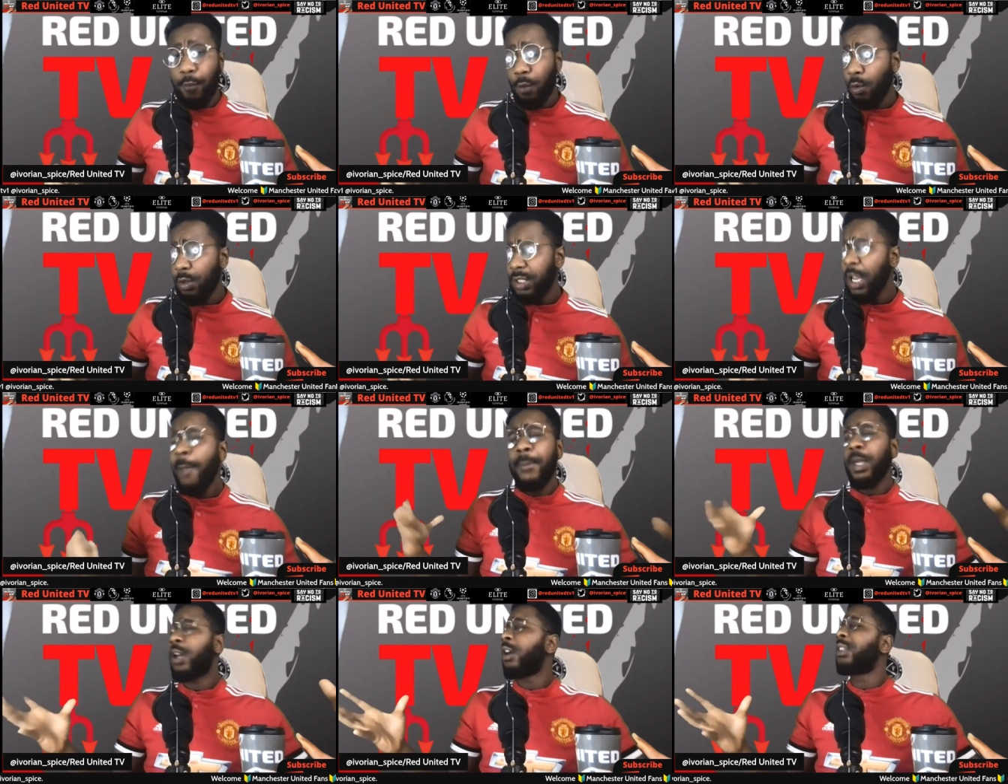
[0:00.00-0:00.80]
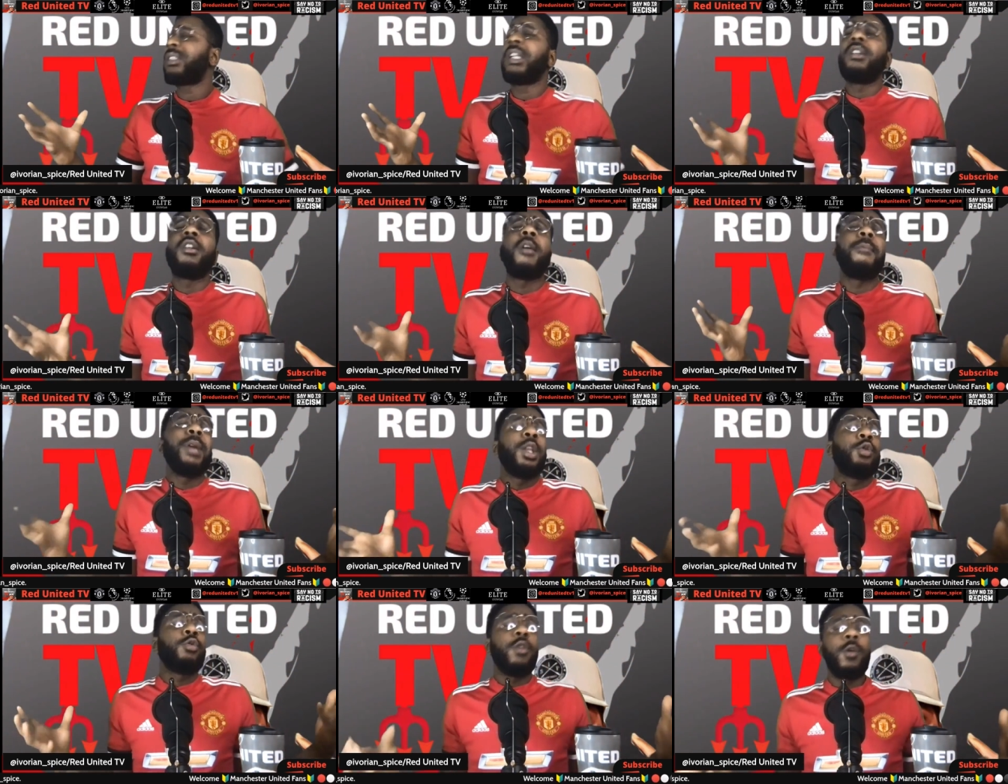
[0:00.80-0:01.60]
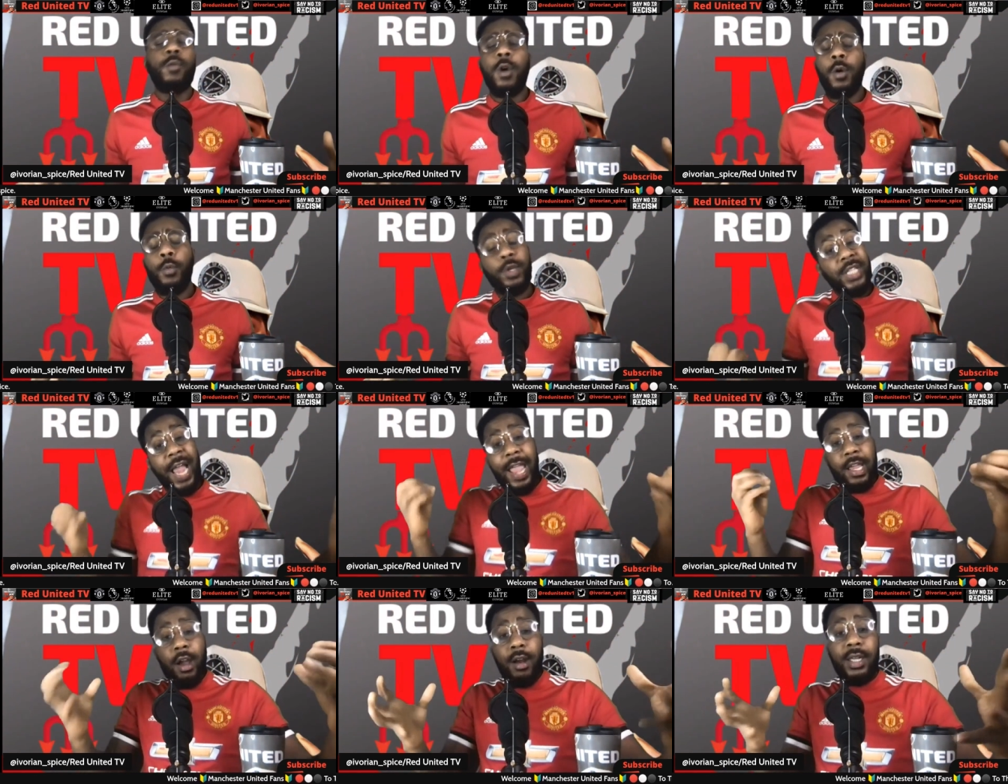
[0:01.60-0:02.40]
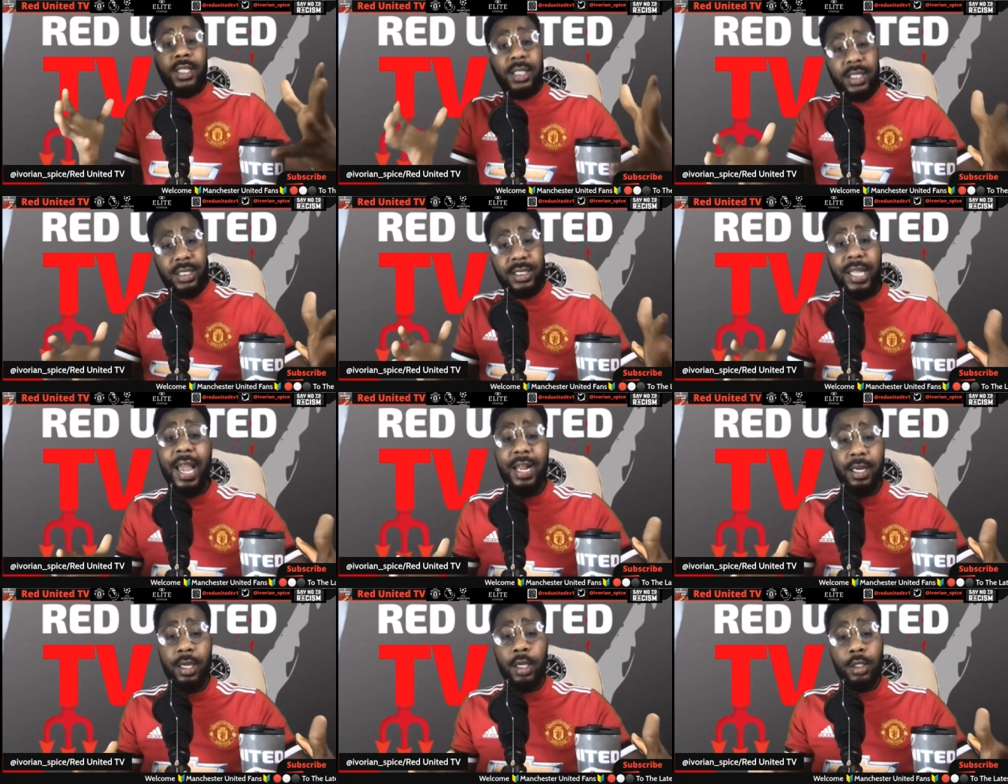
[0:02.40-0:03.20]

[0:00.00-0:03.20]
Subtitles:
course, because they're not been doing well, which I understand.